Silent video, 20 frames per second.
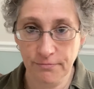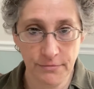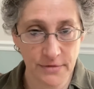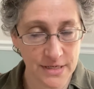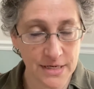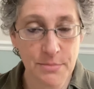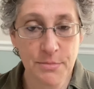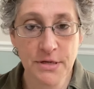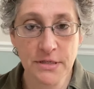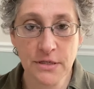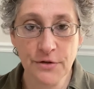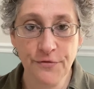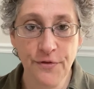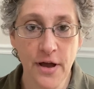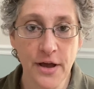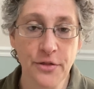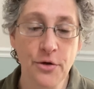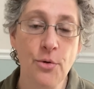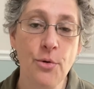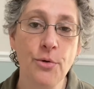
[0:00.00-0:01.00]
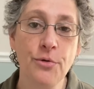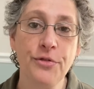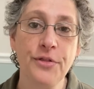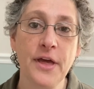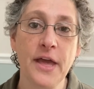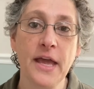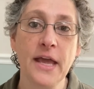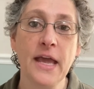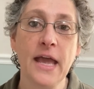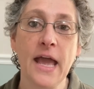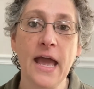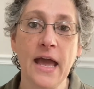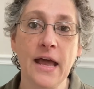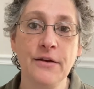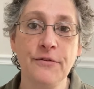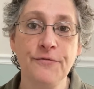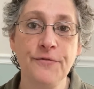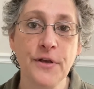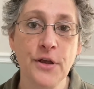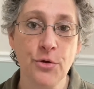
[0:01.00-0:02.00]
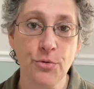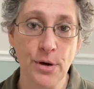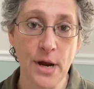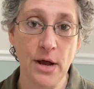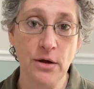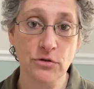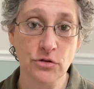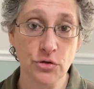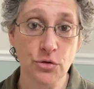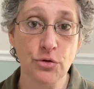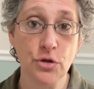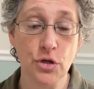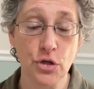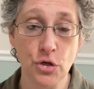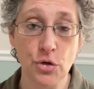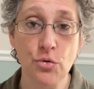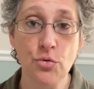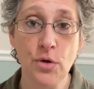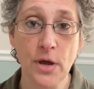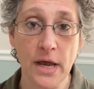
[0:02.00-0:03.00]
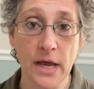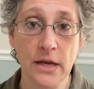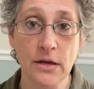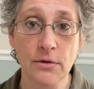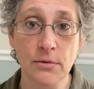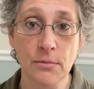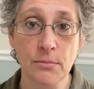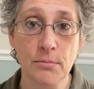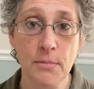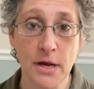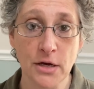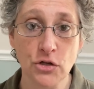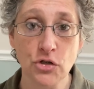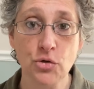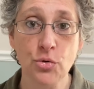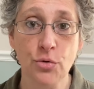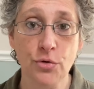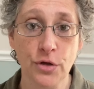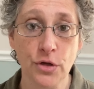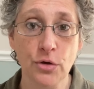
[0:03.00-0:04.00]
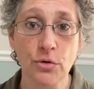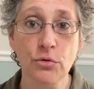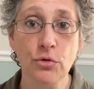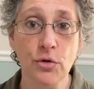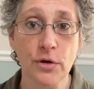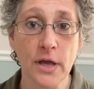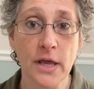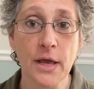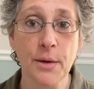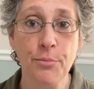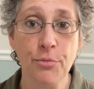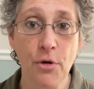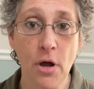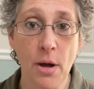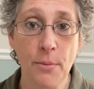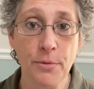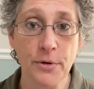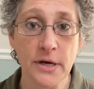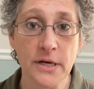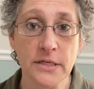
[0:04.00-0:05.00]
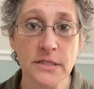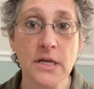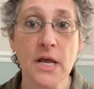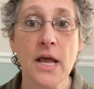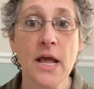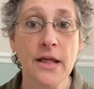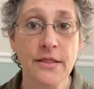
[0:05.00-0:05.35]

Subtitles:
demystify the whole thing and figure it out so that you can make sure that you're looking at properties